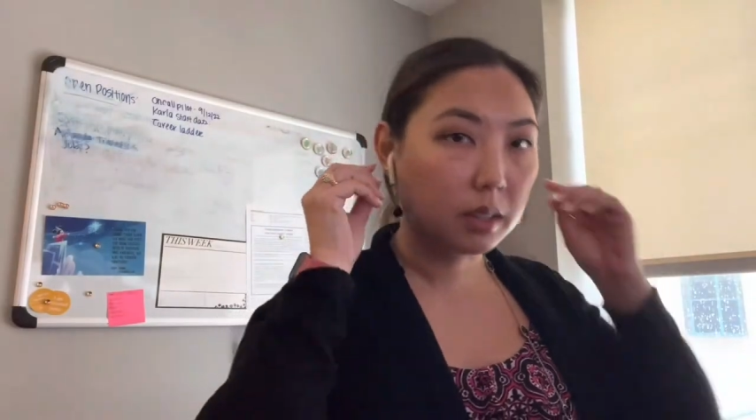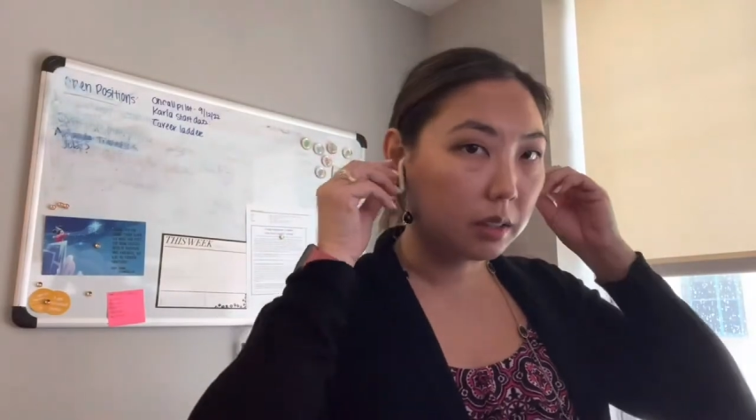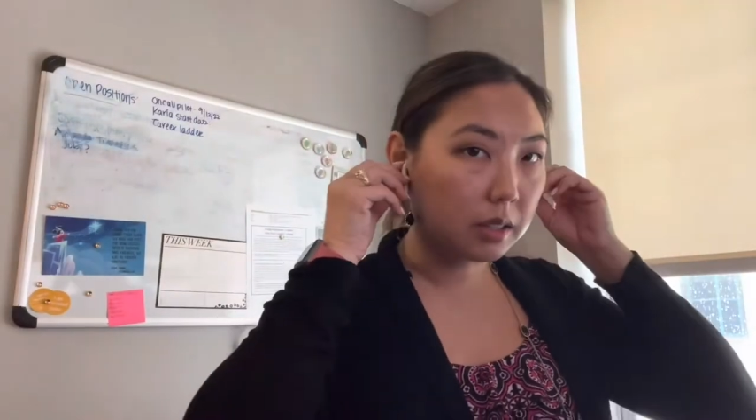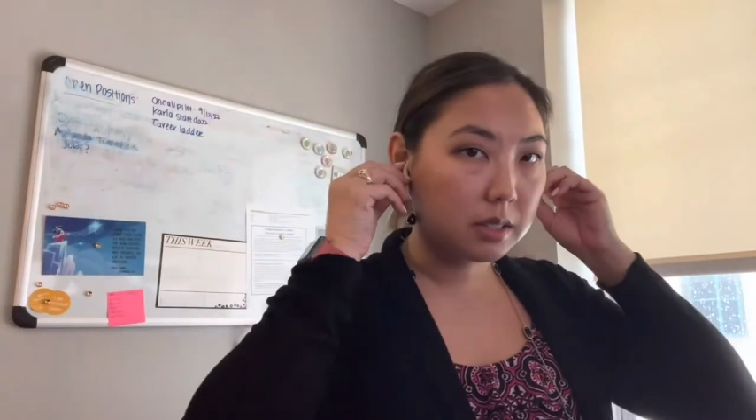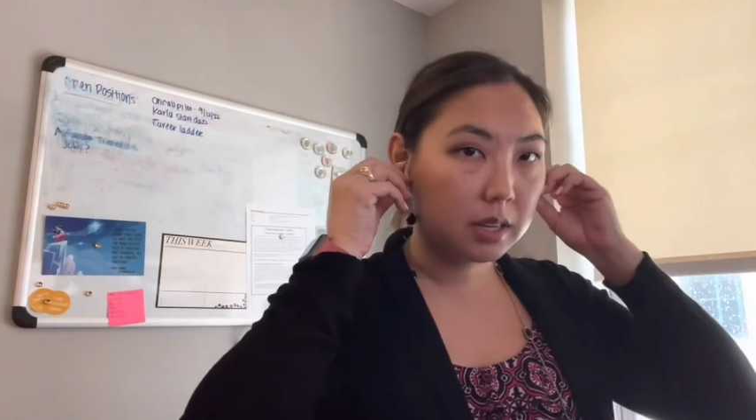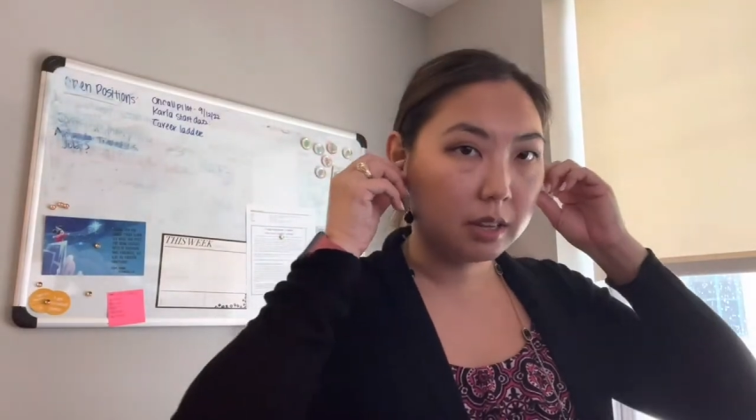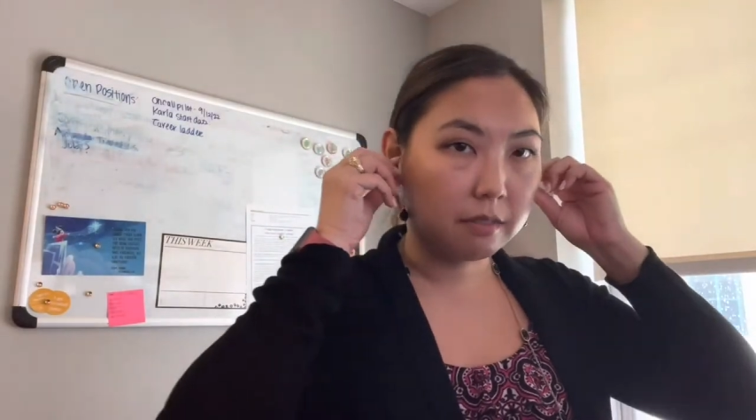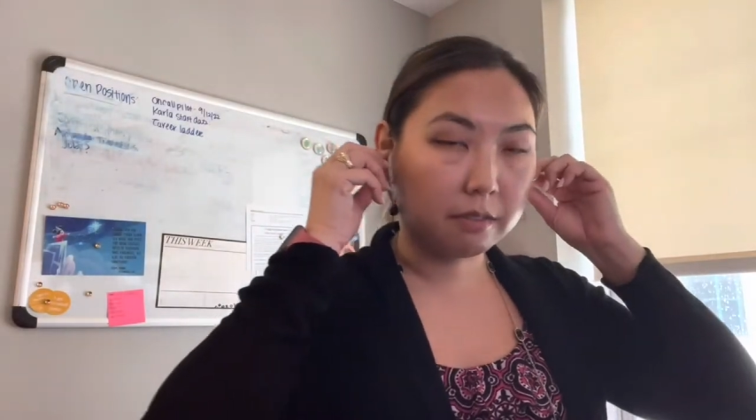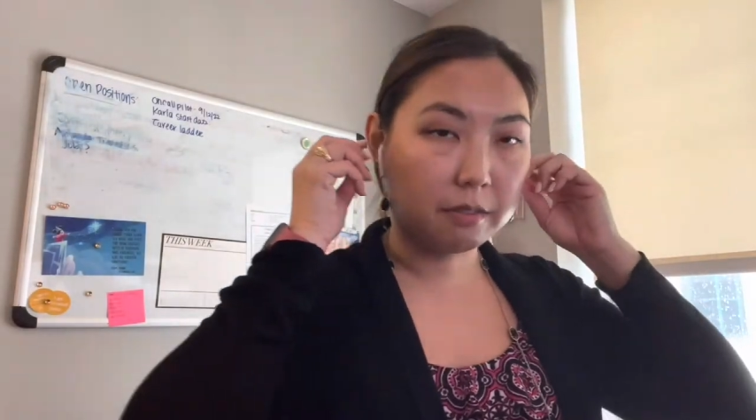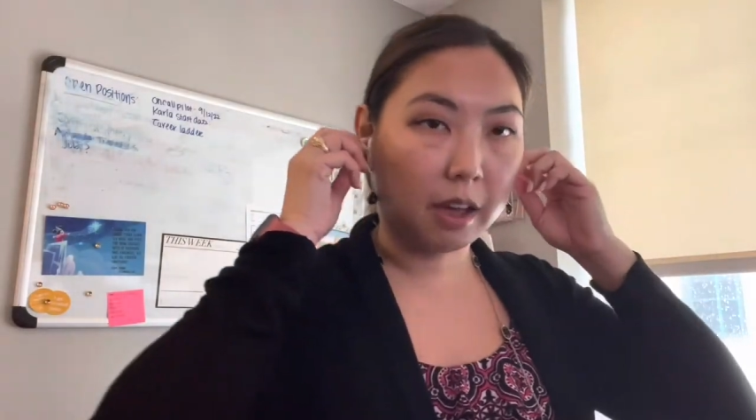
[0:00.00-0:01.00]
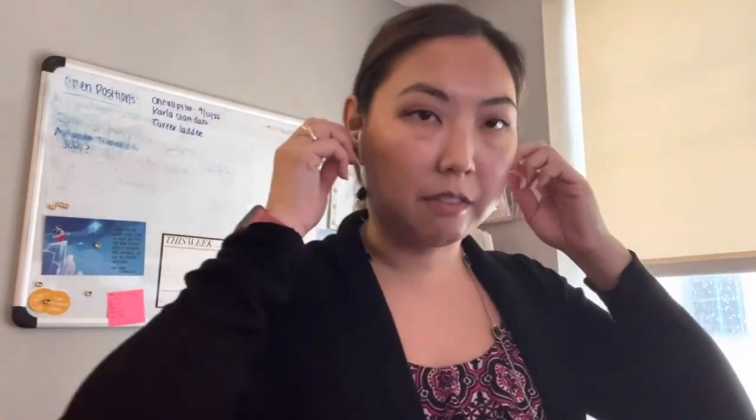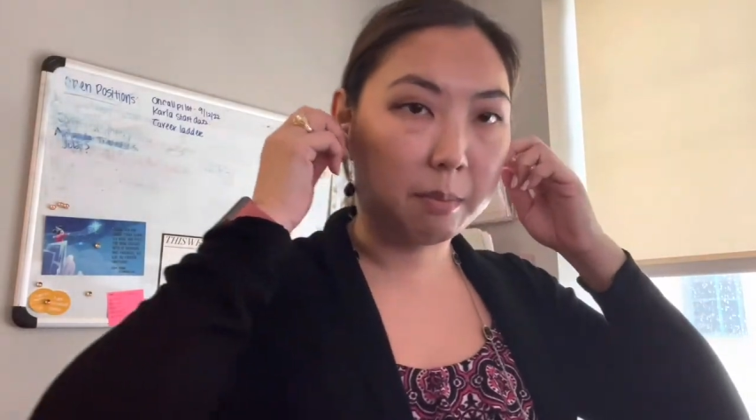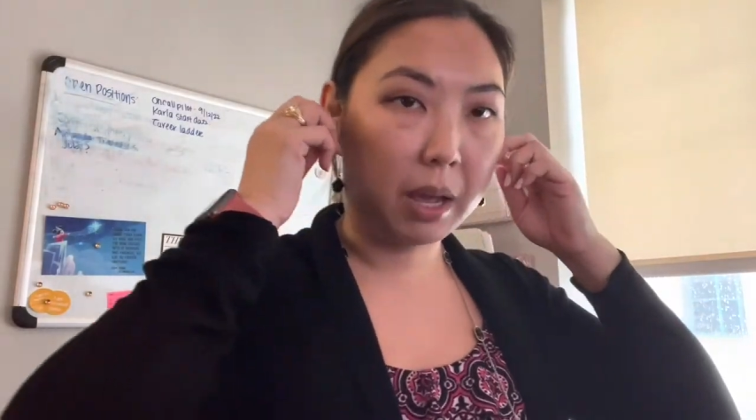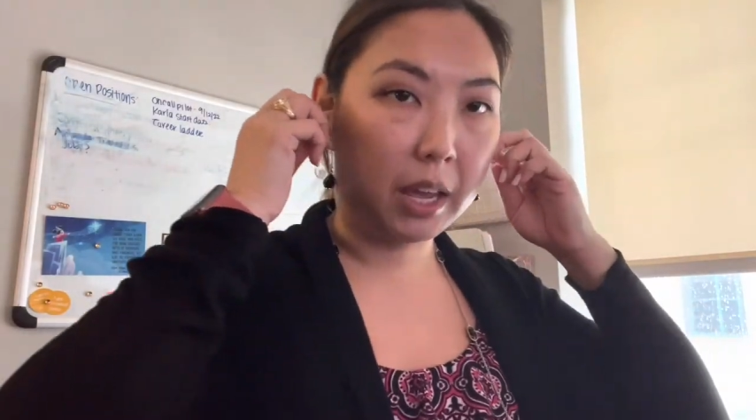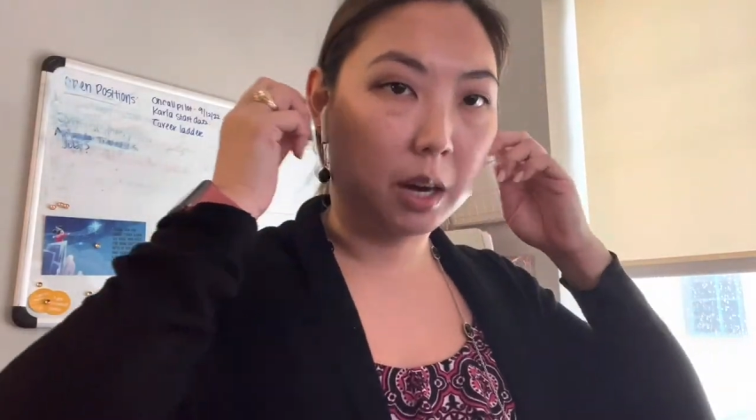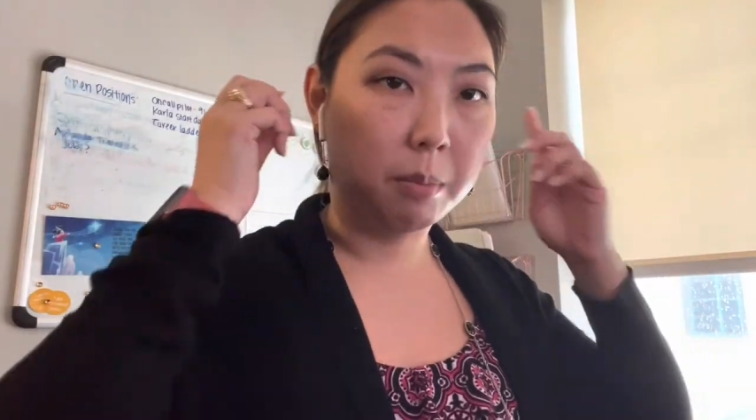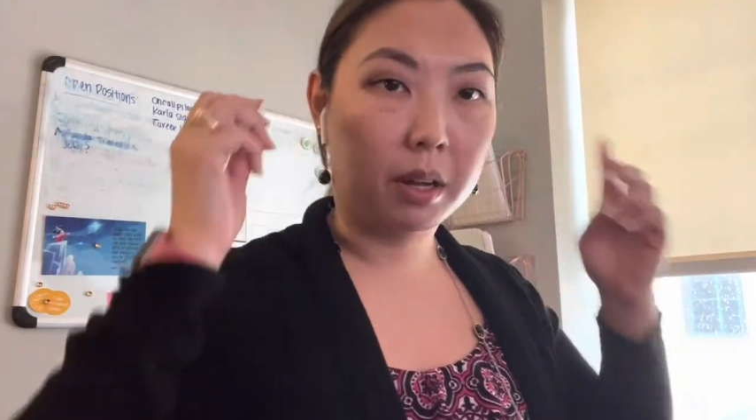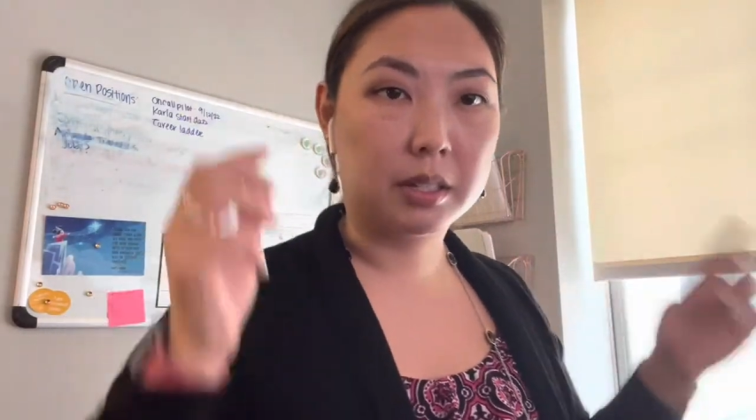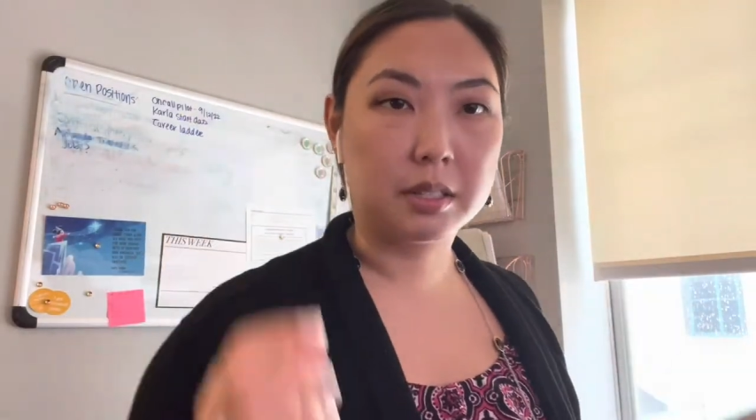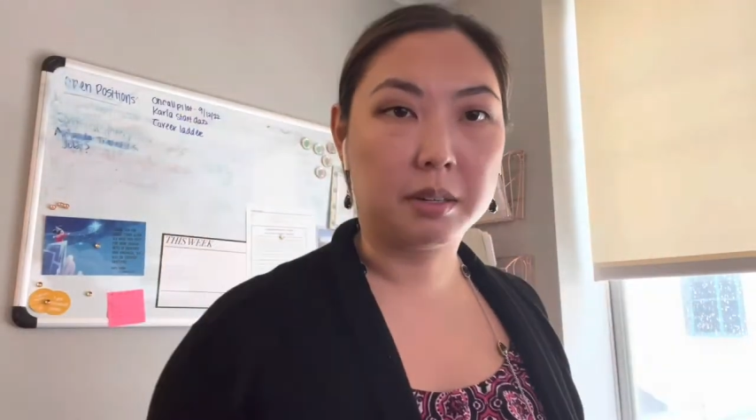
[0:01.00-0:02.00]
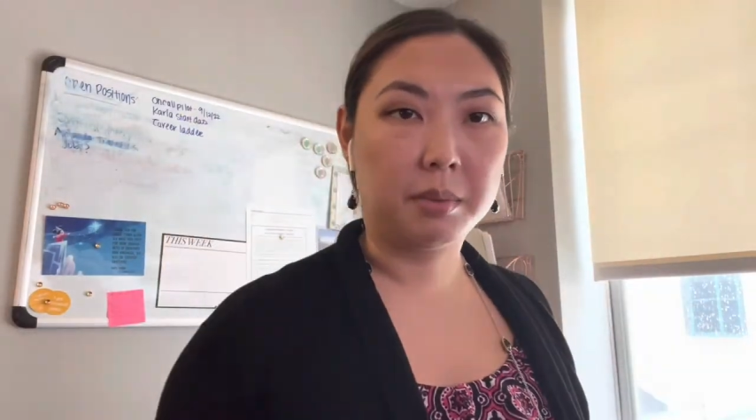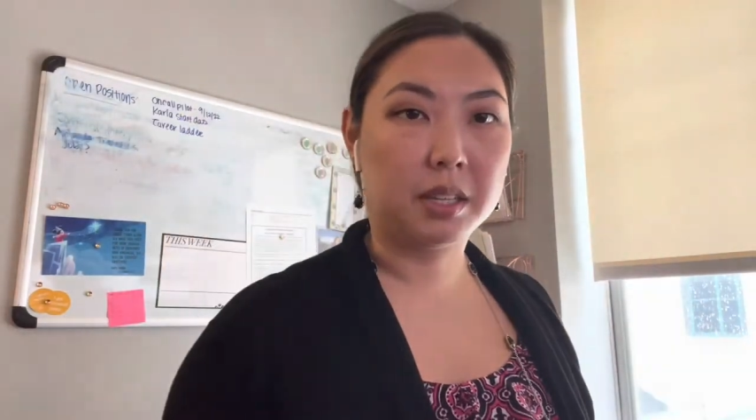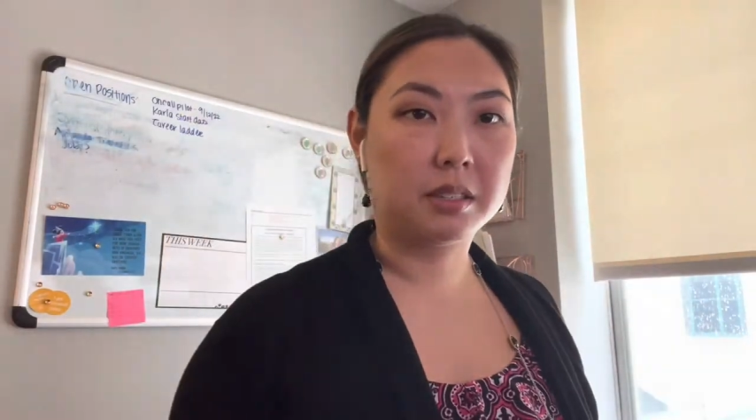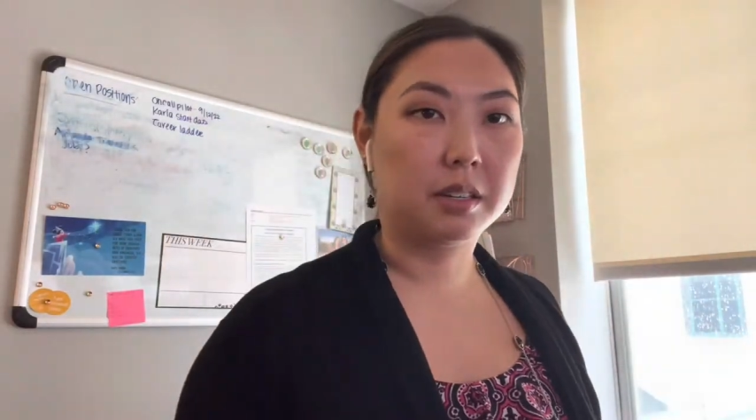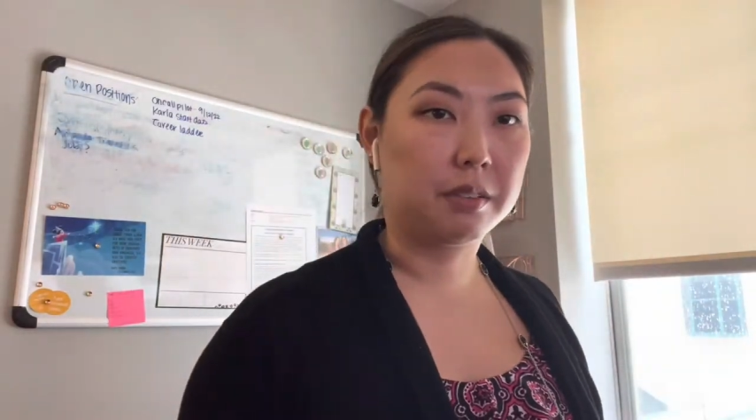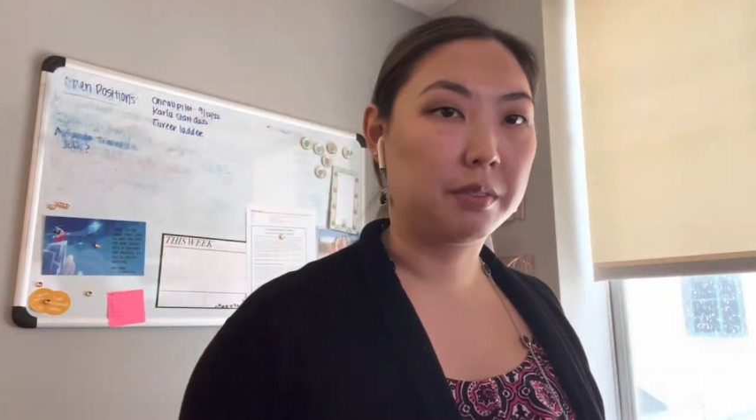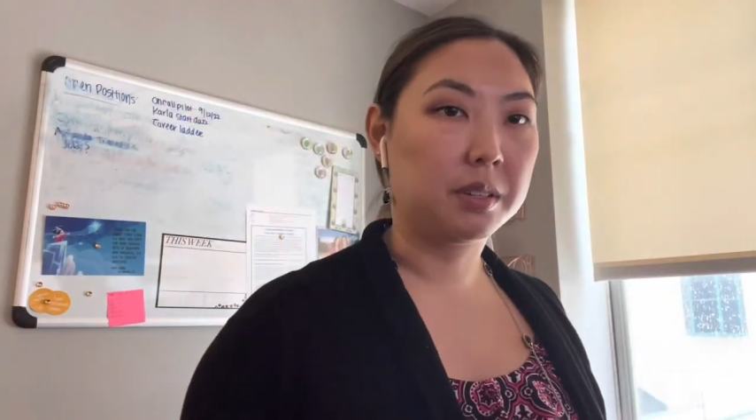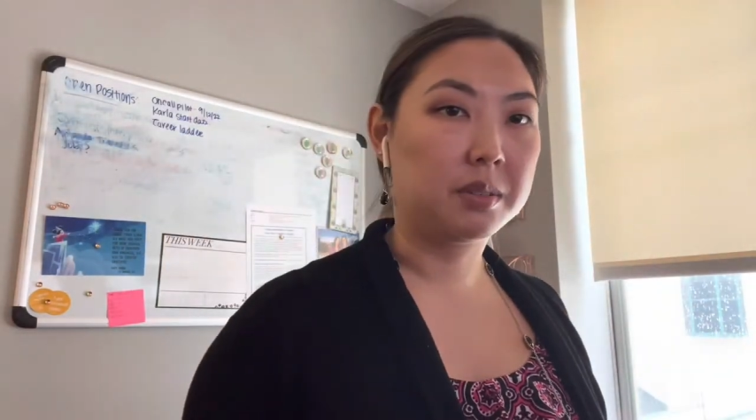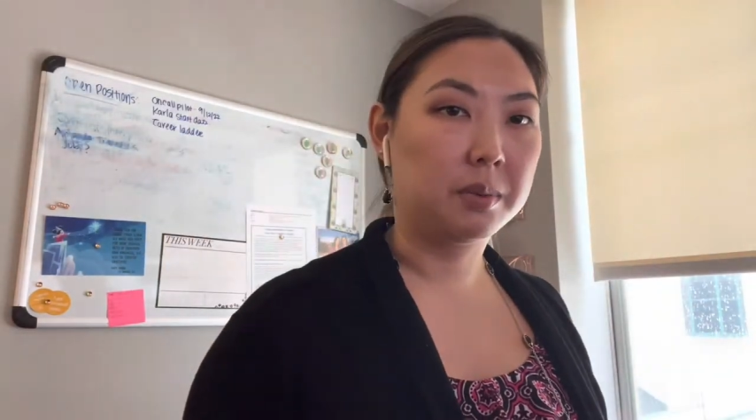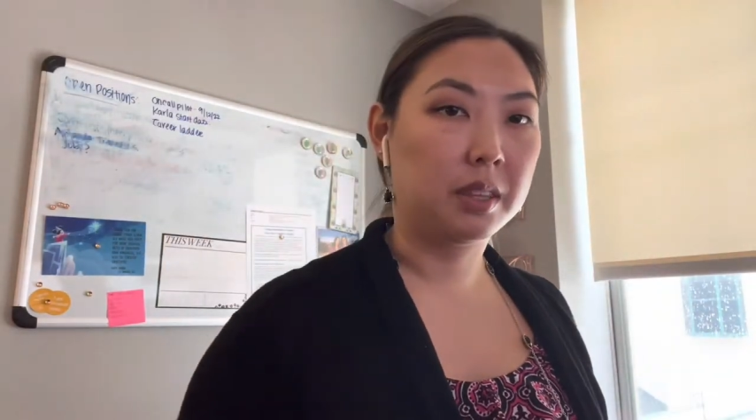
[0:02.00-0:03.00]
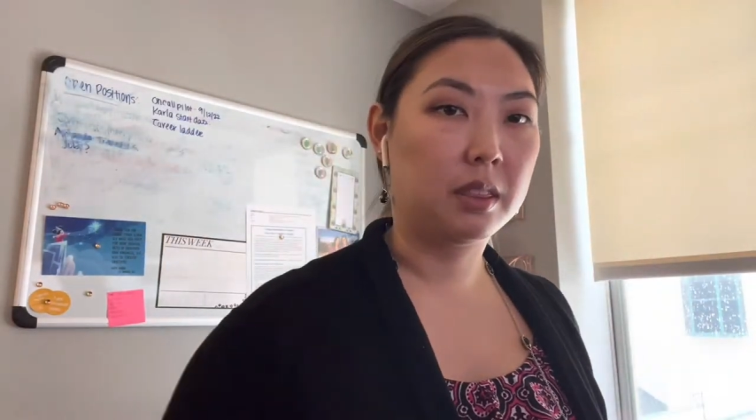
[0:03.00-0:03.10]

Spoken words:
Let's see if having my AirPods in makes a difference with